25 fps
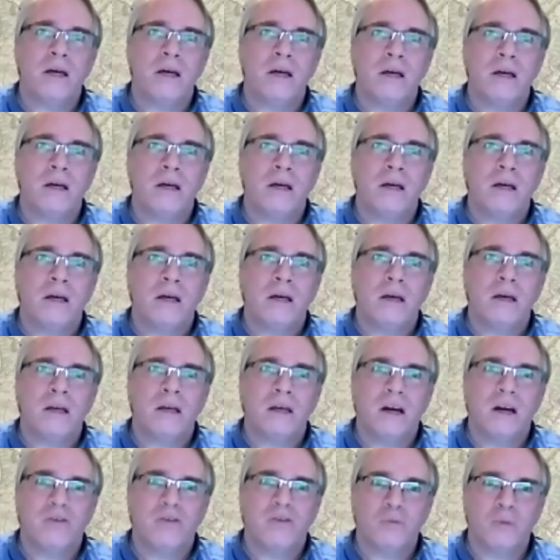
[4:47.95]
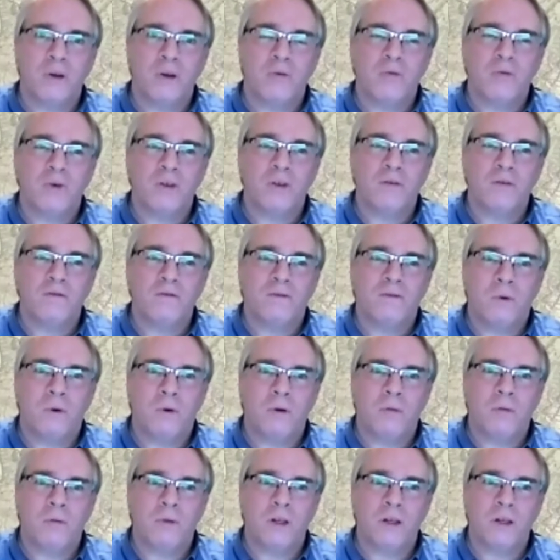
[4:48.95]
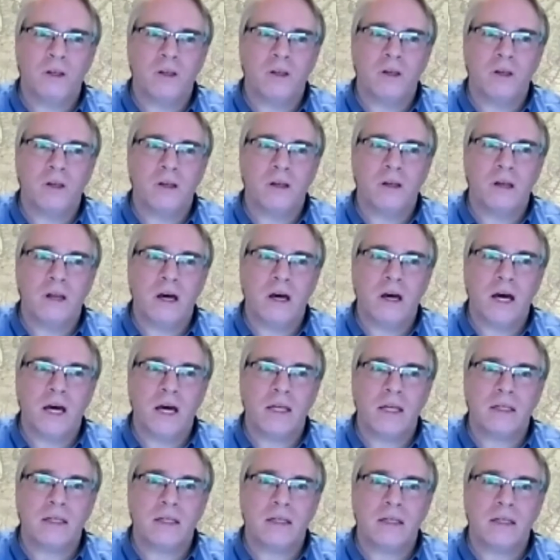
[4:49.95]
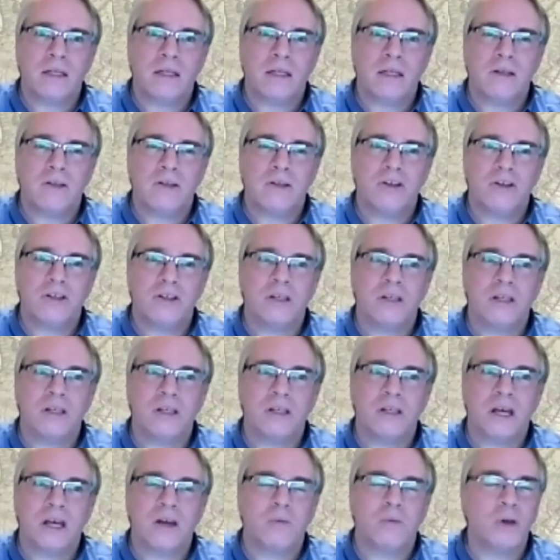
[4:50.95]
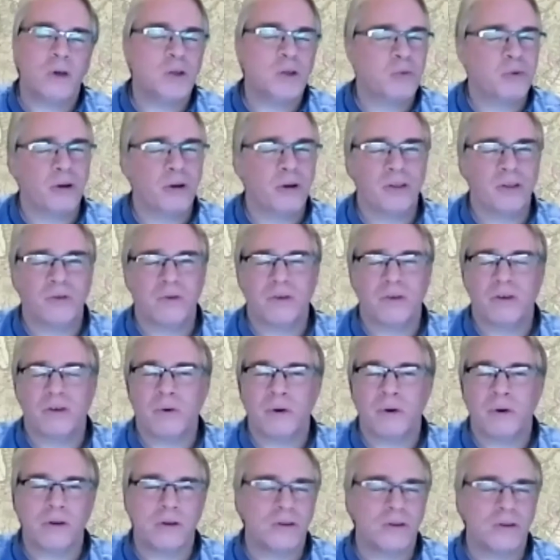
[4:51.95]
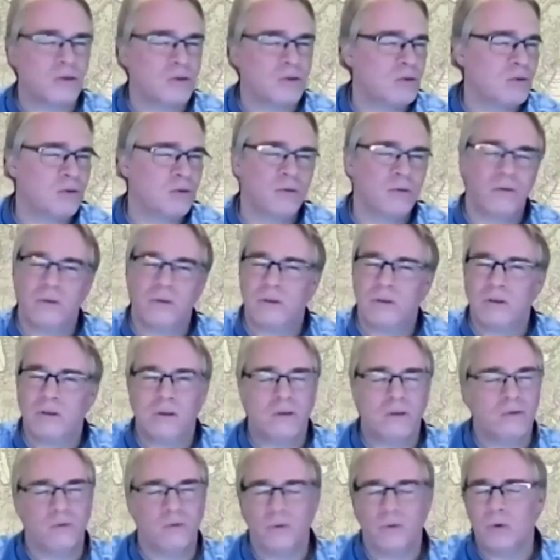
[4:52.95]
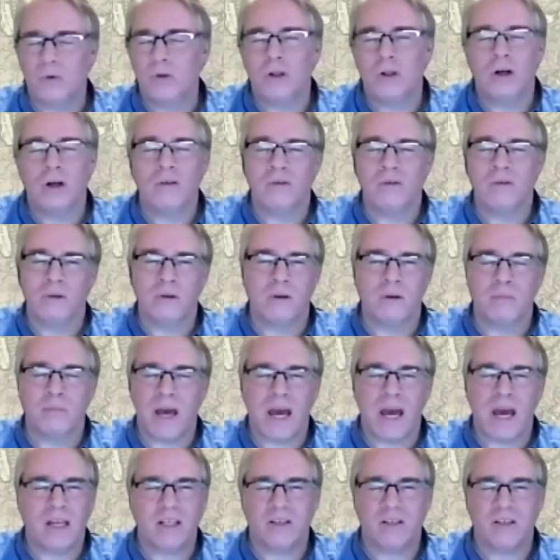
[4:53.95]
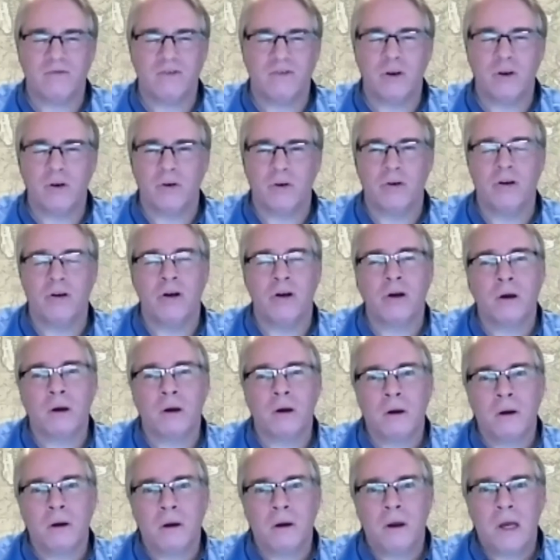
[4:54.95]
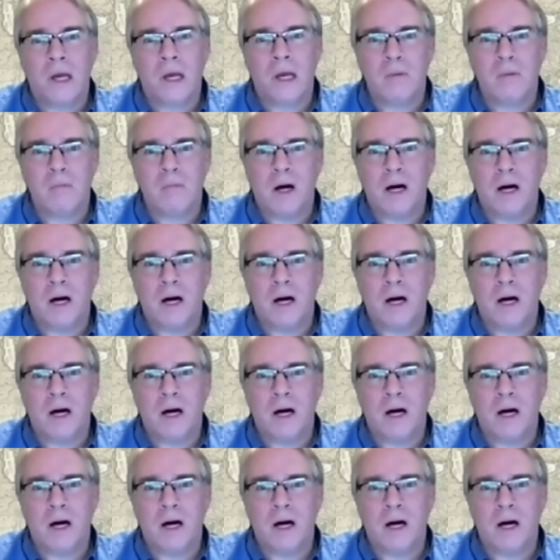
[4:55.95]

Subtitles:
when a government was formed not just to decide which prince was going to rule over a patch of dirt,